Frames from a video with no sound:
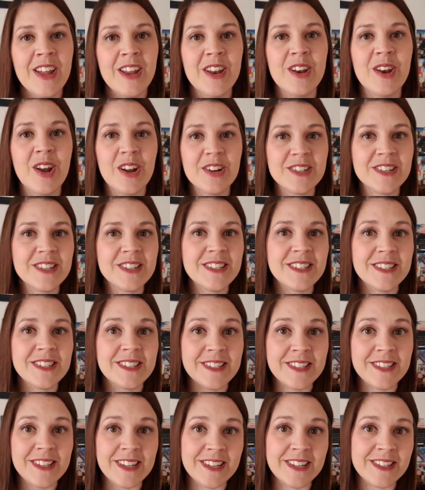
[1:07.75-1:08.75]
not just the
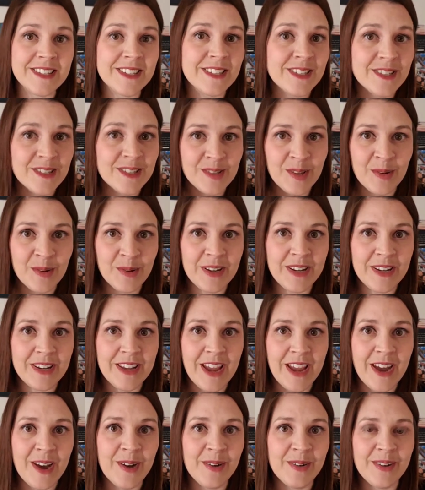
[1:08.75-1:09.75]
season slowing
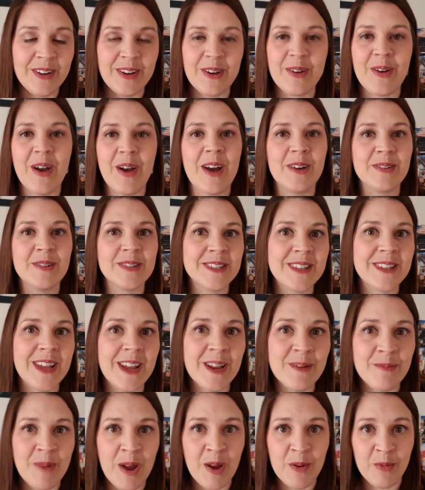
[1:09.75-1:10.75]
down,
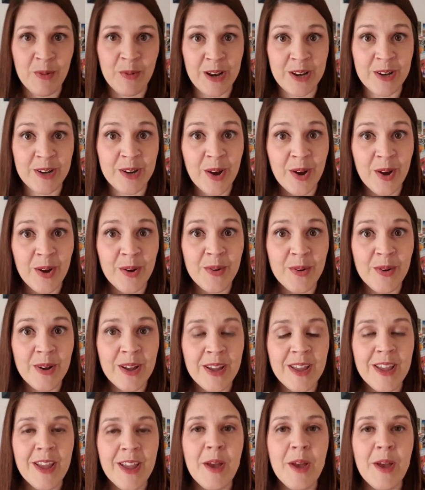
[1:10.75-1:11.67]
outside my window,